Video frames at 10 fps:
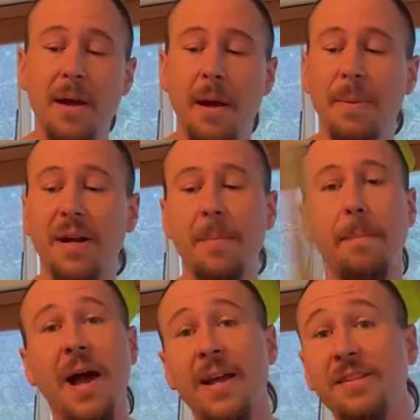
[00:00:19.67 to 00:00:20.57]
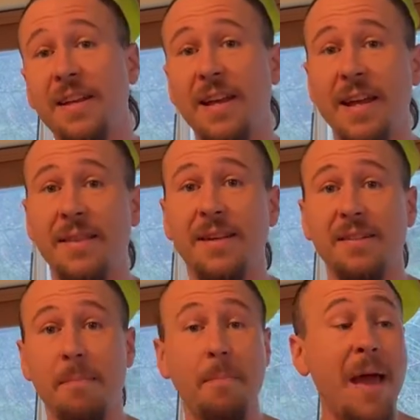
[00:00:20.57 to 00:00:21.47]
but combines it in
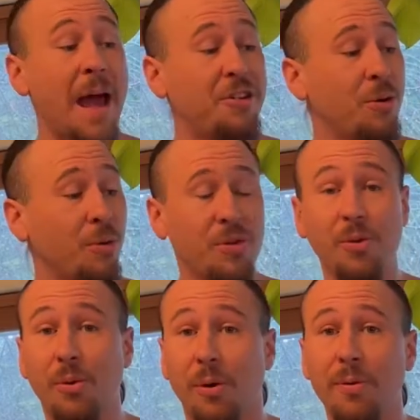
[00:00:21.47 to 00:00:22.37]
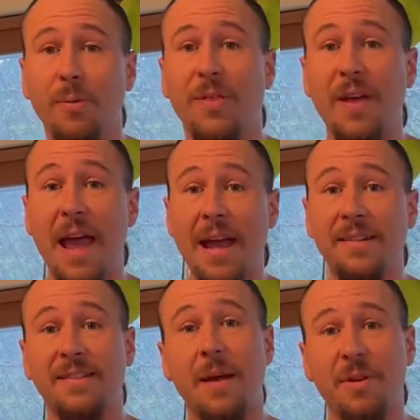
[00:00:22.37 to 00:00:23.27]
this magical tool with the
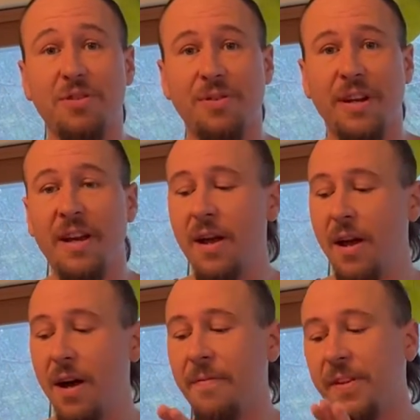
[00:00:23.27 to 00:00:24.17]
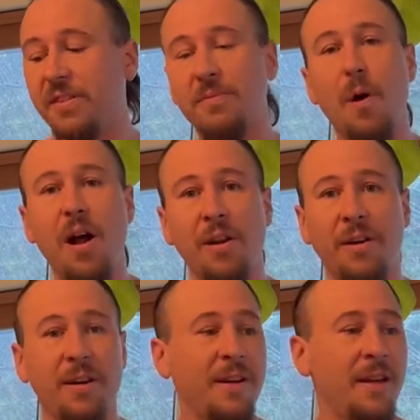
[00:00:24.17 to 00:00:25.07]
asymmetry of the
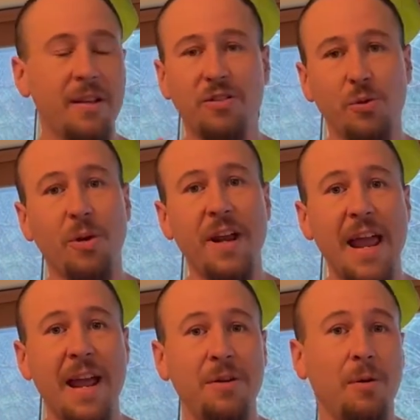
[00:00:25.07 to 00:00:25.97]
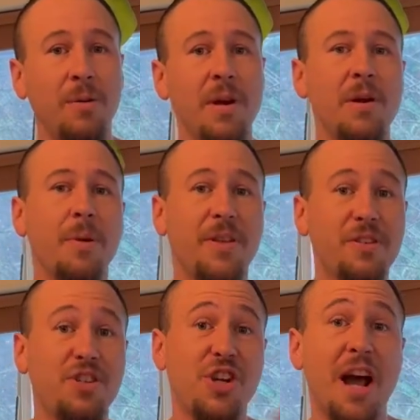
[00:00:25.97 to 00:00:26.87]
smaller sword handle with a
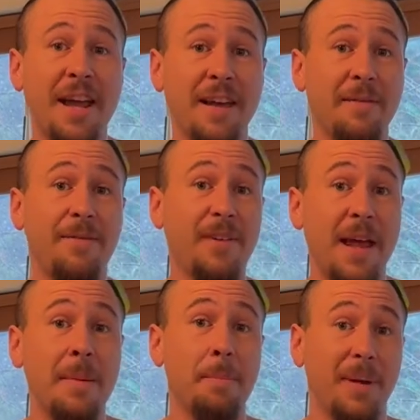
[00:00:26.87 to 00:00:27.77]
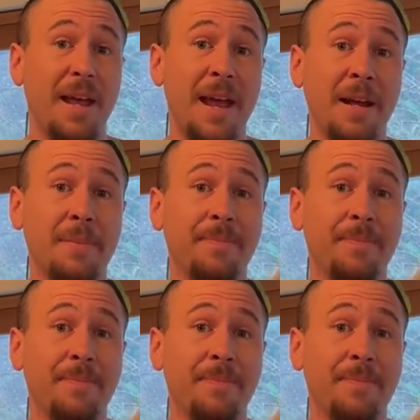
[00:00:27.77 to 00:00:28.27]
giant flame blade.